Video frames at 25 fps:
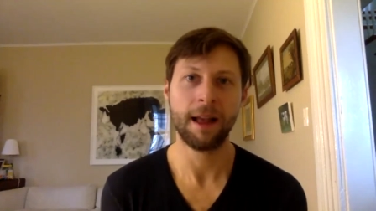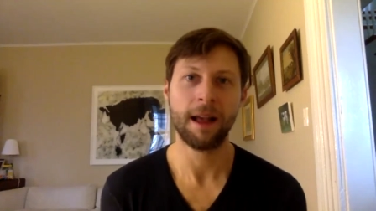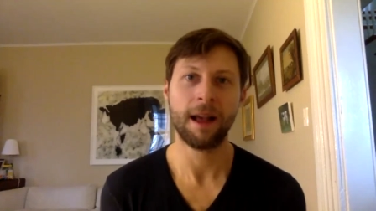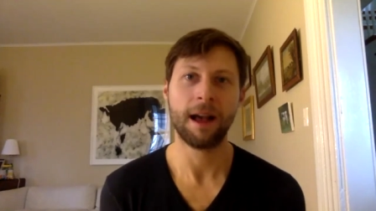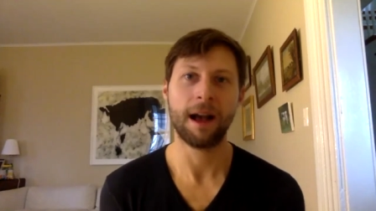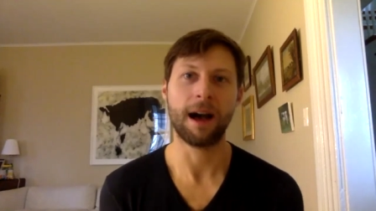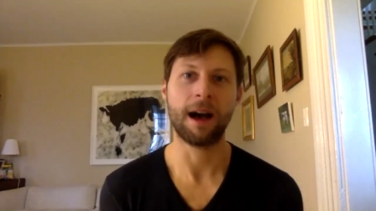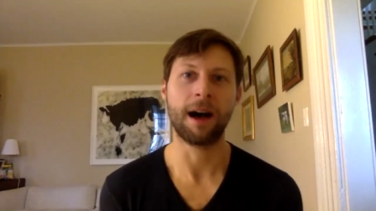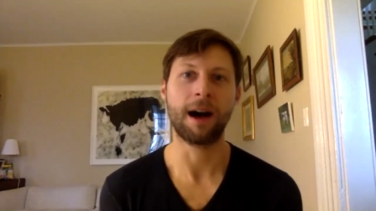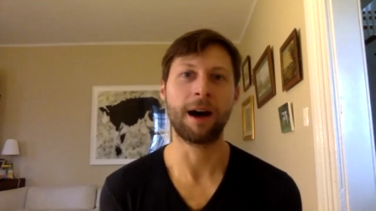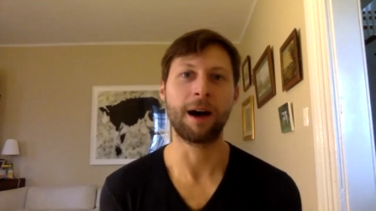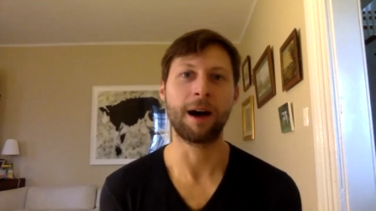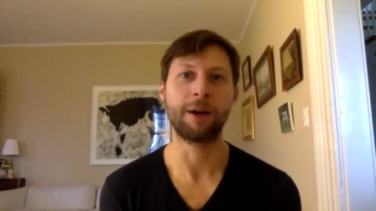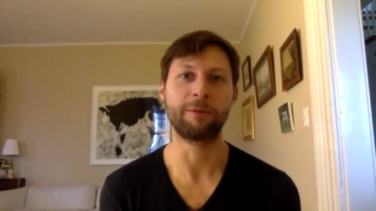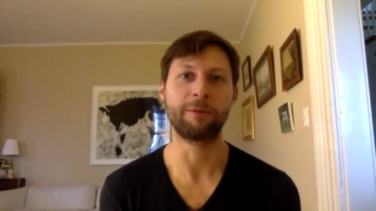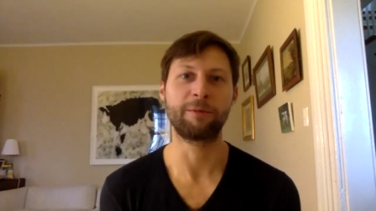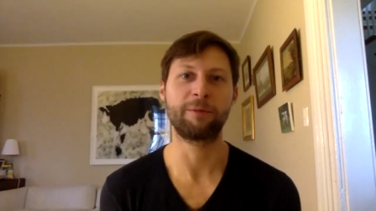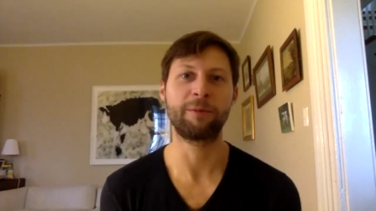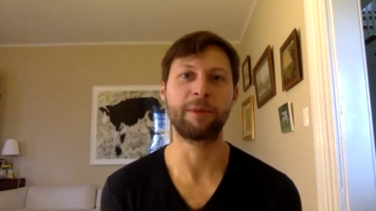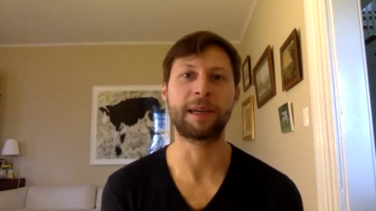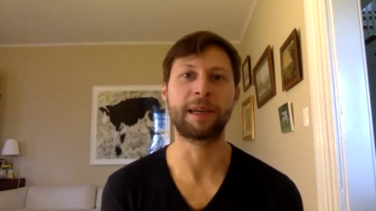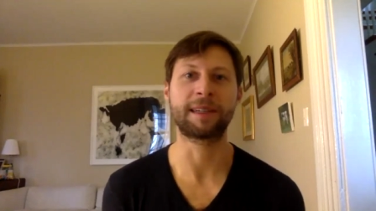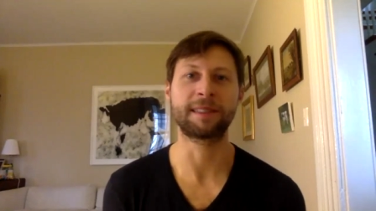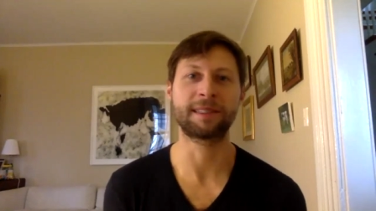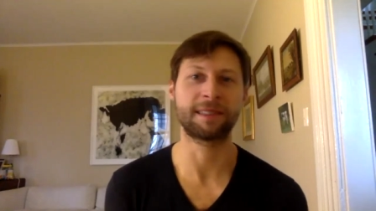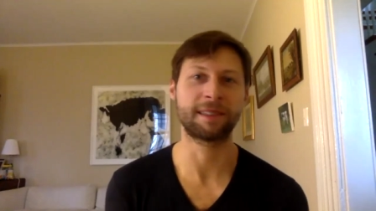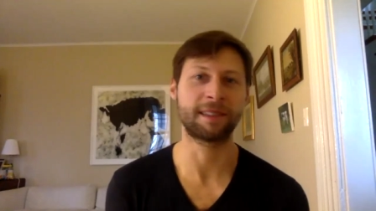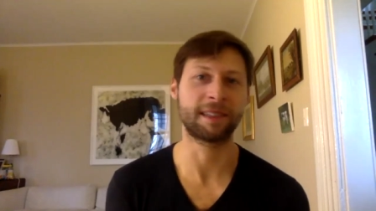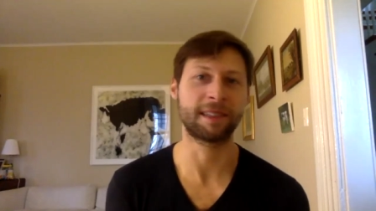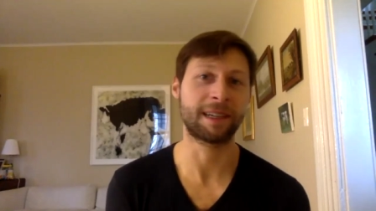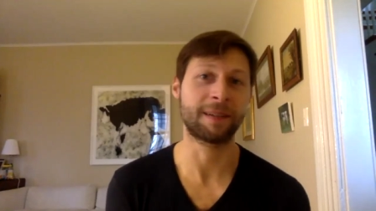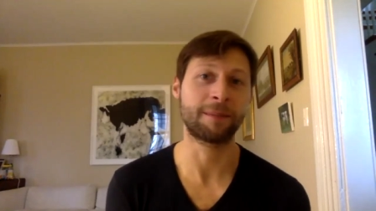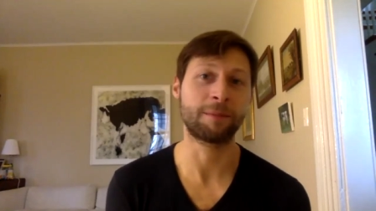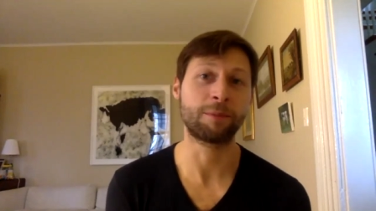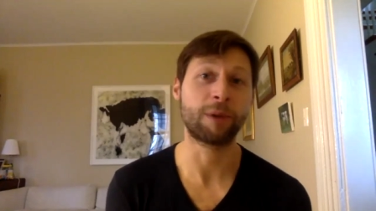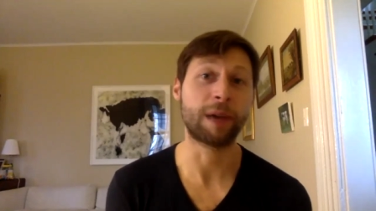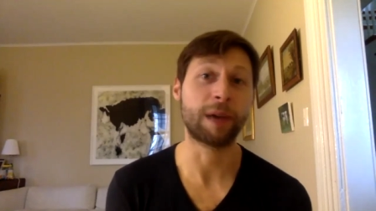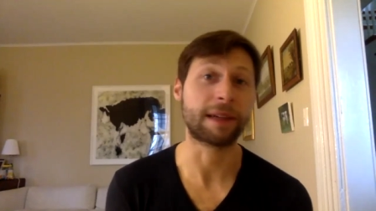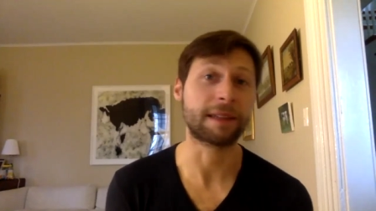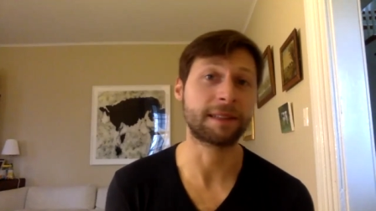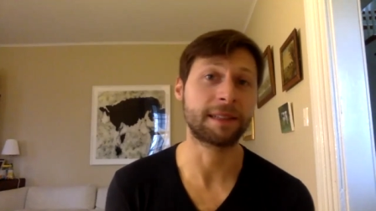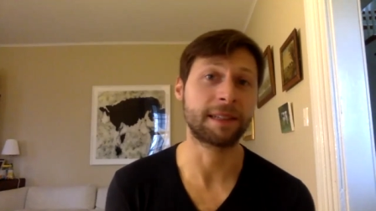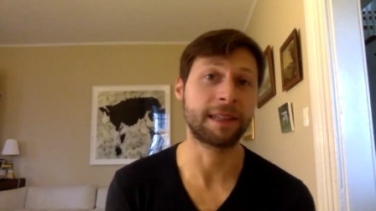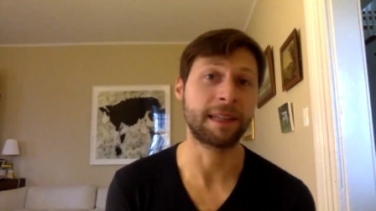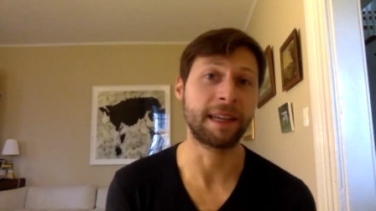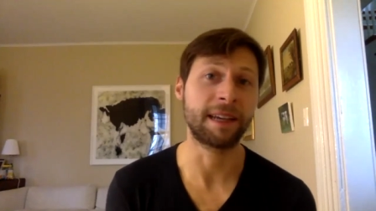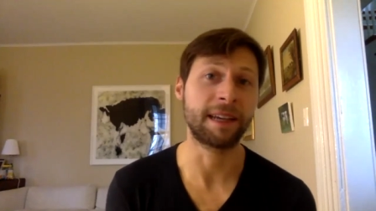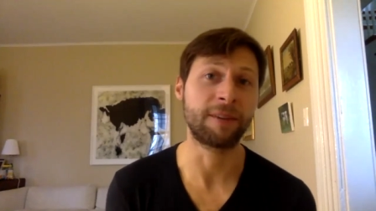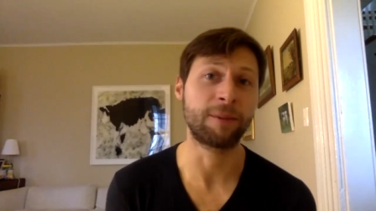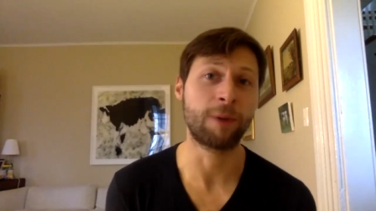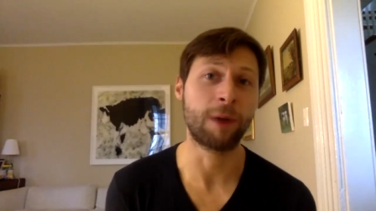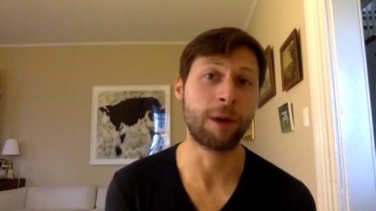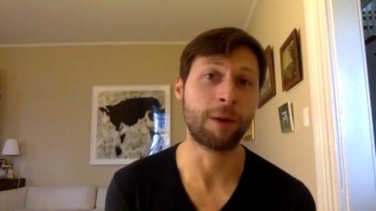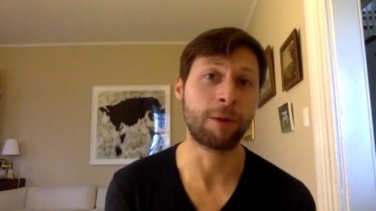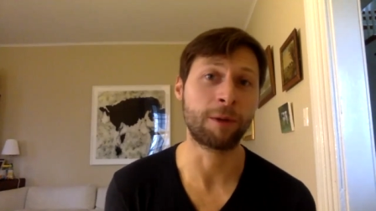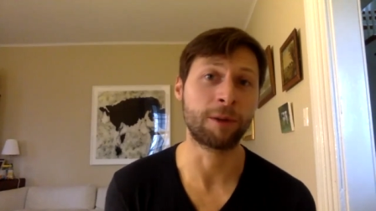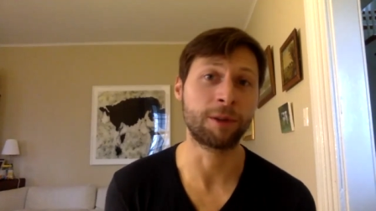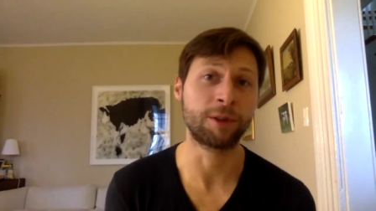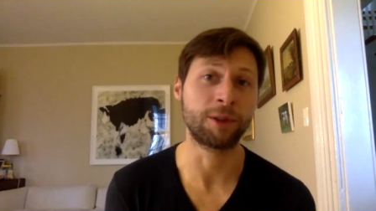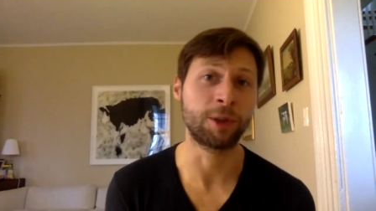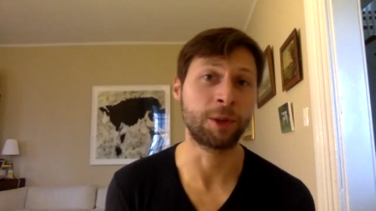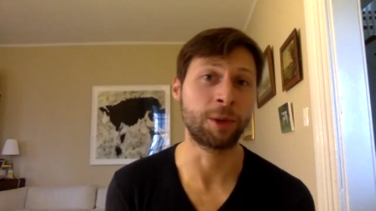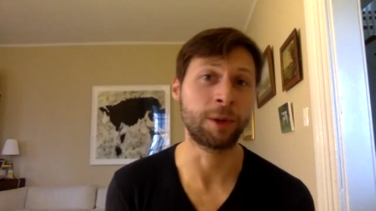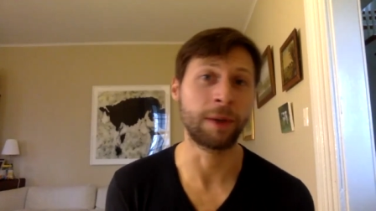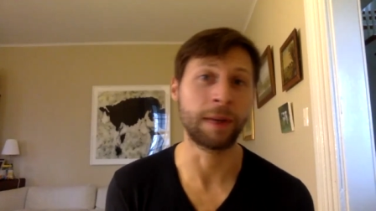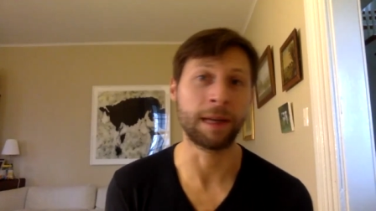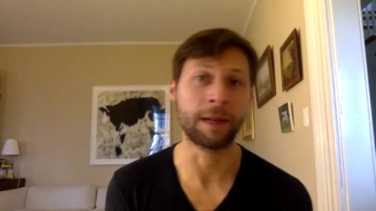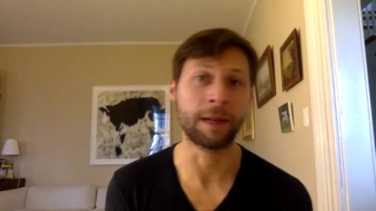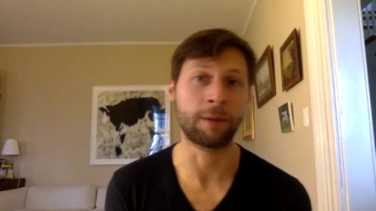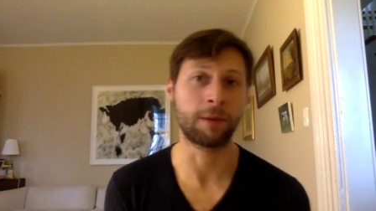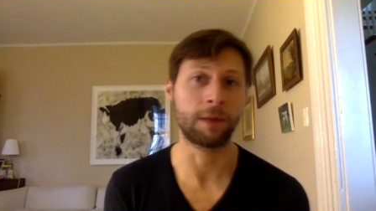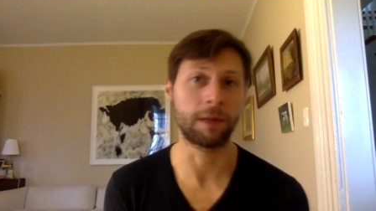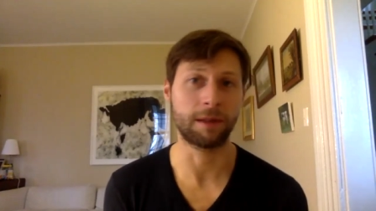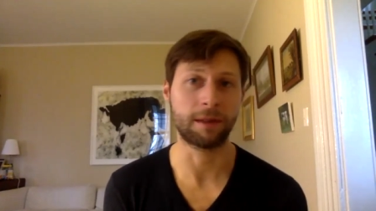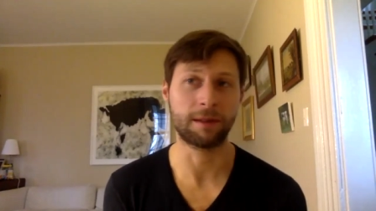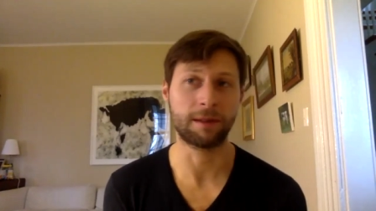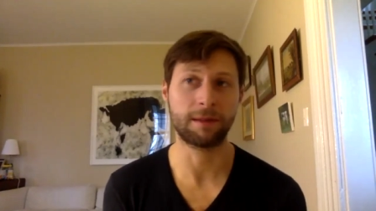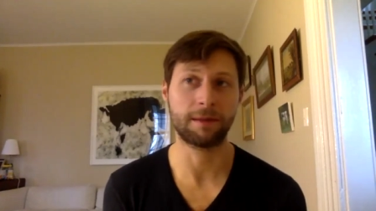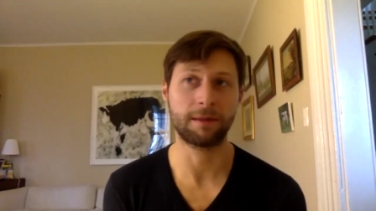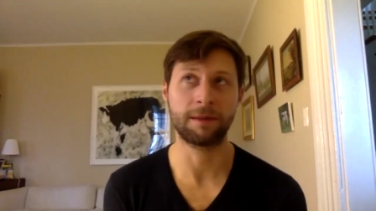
um, because of the complexity of what we're doing with